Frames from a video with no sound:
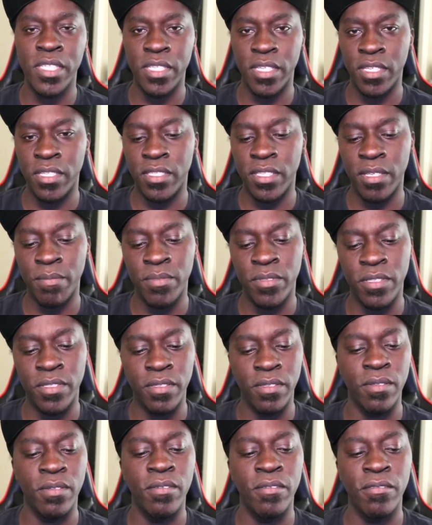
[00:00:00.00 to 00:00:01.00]
It's up
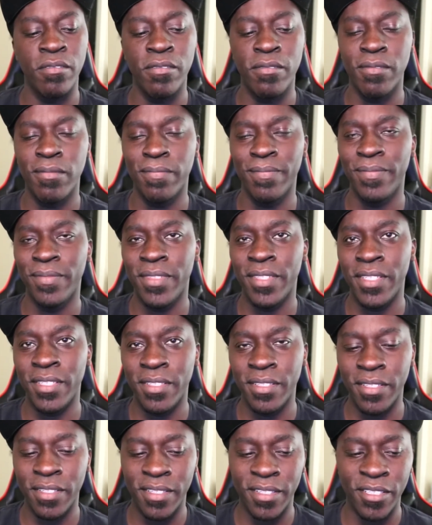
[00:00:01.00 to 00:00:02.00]
to
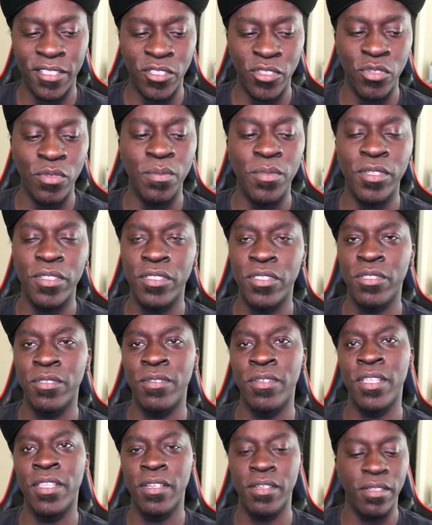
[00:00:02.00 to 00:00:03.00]
the consumer to
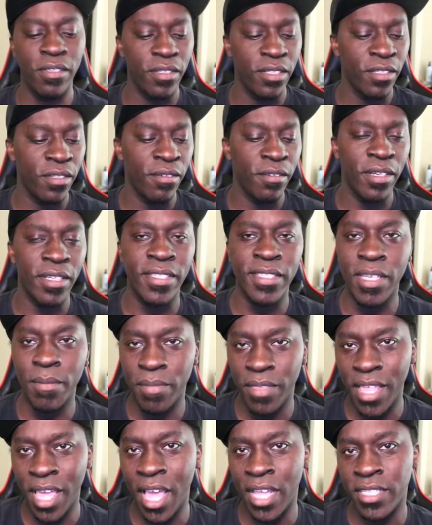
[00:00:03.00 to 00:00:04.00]
either accept
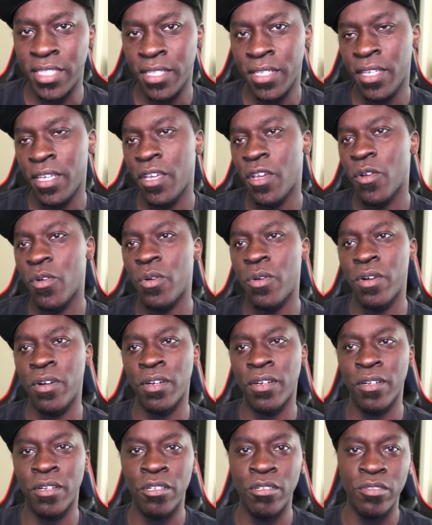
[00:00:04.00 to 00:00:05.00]
that or
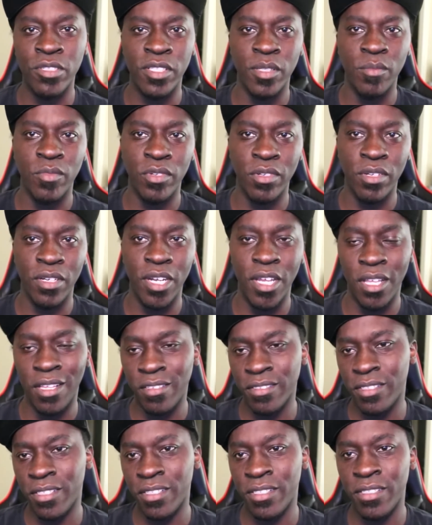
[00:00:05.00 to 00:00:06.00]
go somewhere
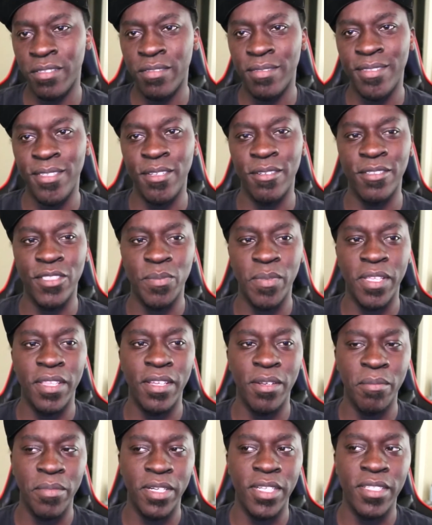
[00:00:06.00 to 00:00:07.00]
else and spend their
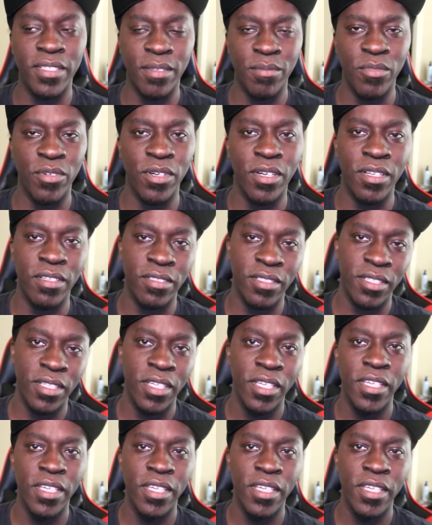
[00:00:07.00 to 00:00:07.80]
money somewhere else.